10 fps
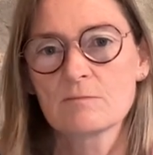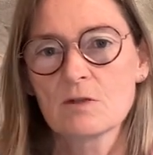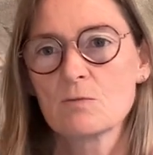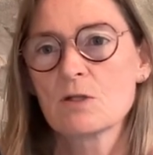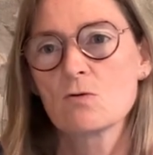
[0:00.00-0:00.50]

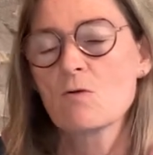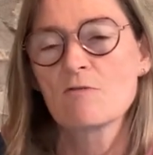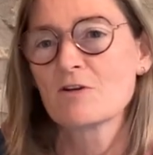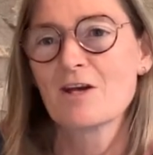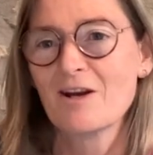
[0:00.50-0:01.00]
with
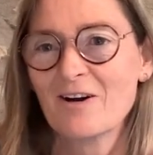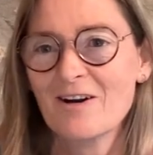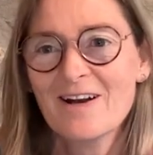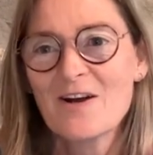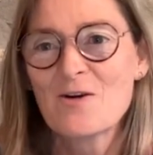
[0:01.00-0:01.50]
whoever
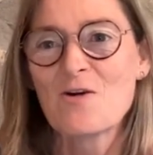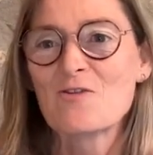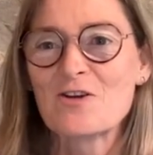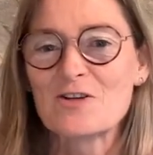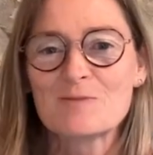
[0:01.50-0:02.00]

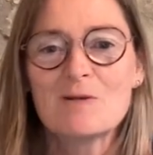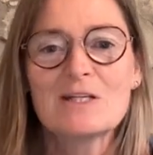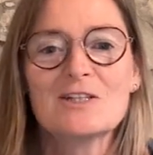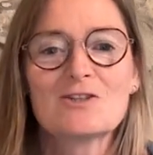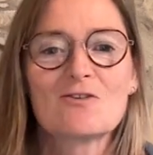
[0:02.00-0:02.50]
they're
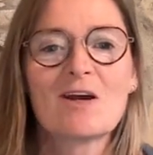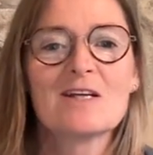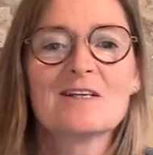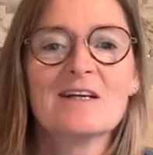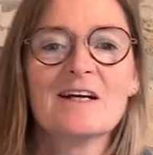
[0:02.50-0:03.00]
speaking to,
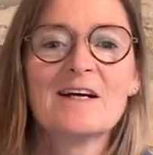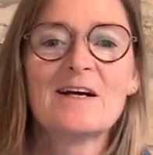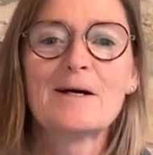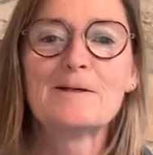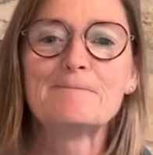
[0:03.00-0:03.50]
right?
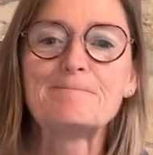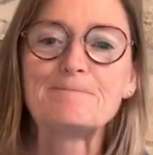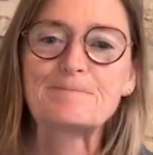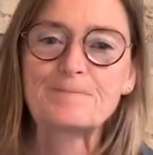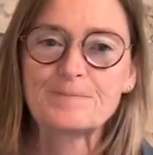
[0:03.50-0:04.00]
I
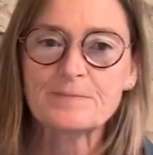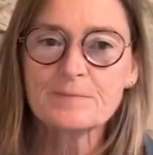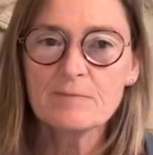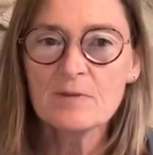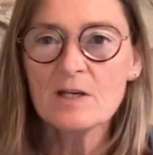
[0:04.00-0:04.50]

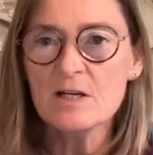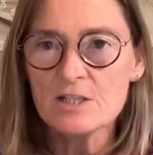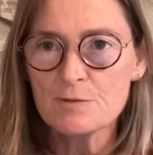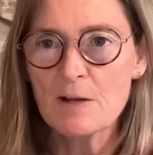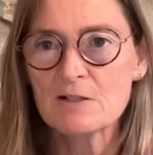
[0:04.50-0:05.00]
need
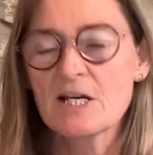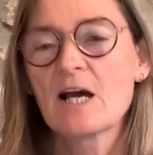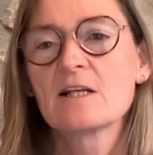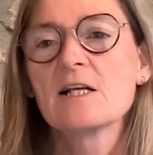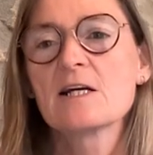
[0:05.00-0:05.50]
to be able to
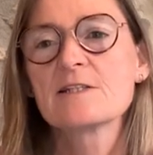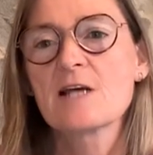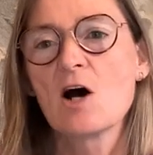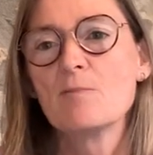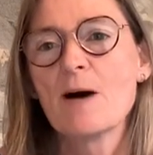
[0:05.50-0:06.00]
analyze
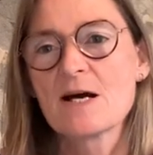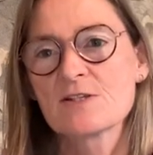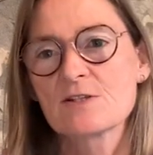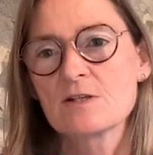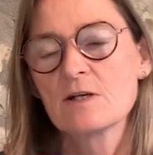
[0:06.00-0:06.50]
how
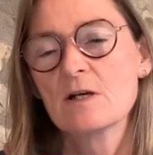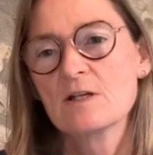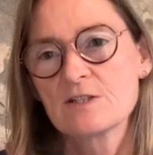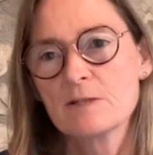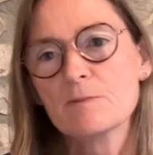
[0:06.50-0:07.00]
past
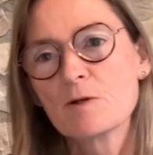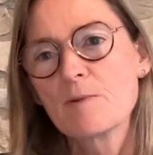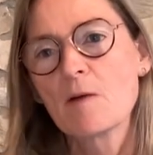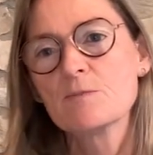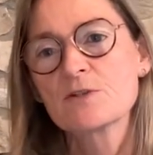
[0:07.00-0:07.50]
similar
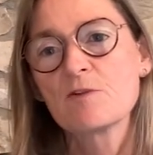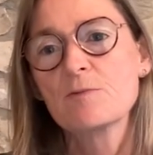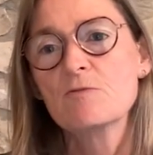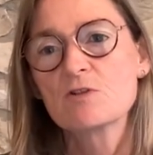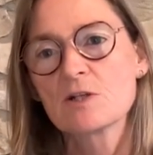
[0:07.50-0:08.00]
problems have
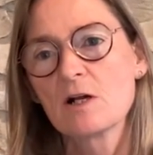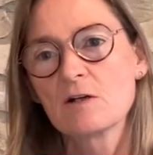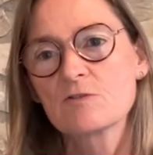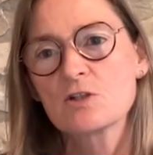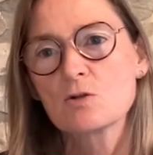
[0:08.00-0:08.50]
been
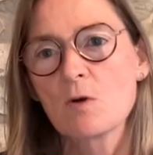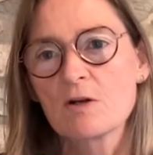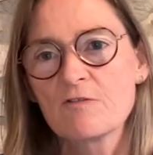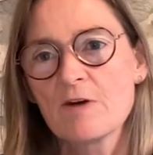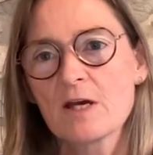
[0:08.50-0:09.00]
resolved and to what
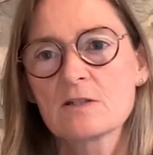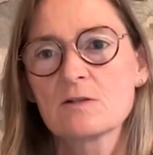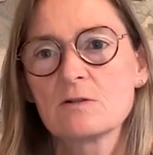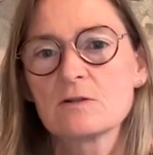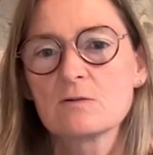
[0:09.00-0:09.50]
effect,
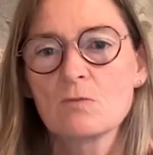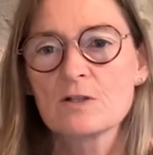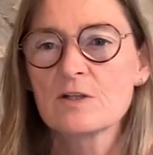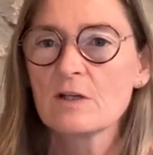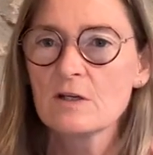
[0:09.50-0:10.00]
and
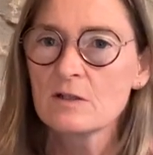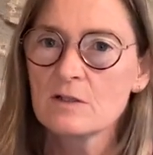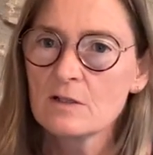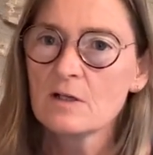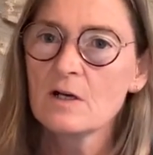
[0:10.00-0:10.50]
what the
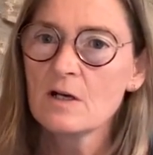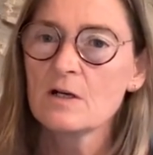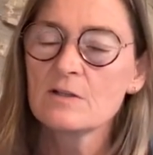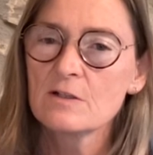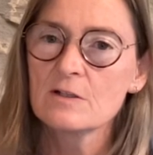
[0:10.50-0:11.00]

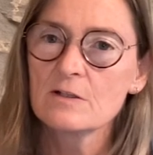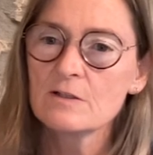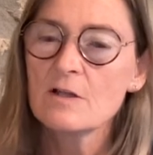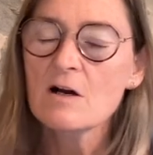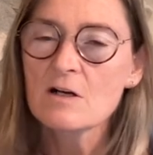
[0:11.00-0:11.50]

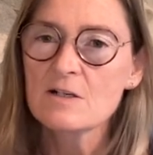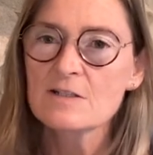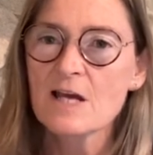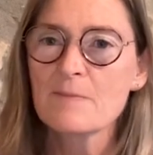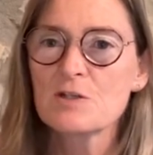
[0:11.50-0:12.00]
knock-on
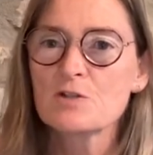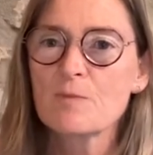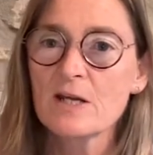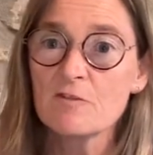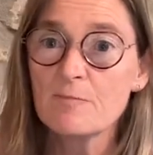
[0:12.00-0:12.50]
damage
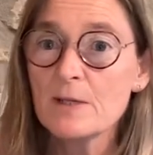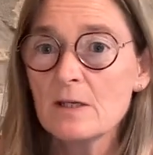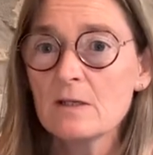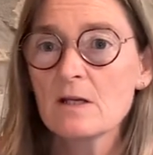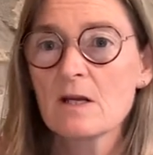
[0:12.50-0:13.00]
might have
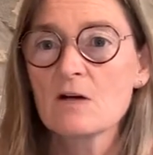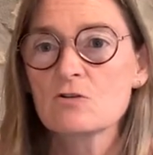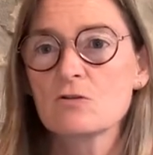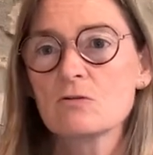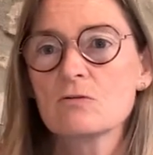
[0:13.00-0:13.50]
been, and how
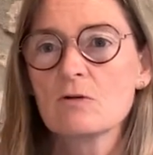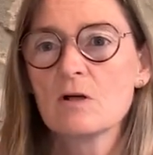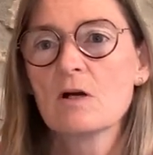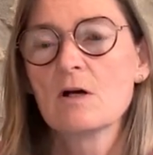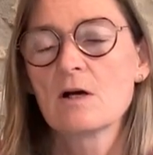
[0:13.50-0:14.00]
to
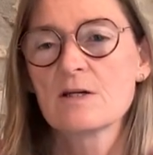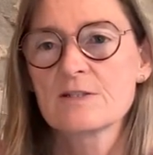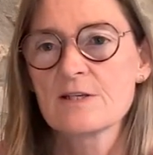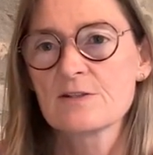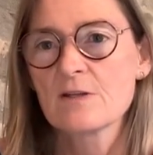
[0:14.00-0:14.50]

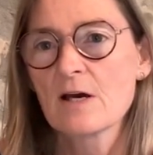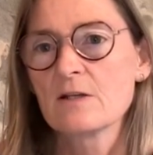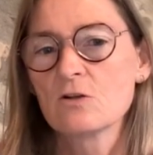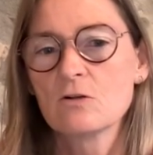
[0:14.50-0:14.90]
assess that.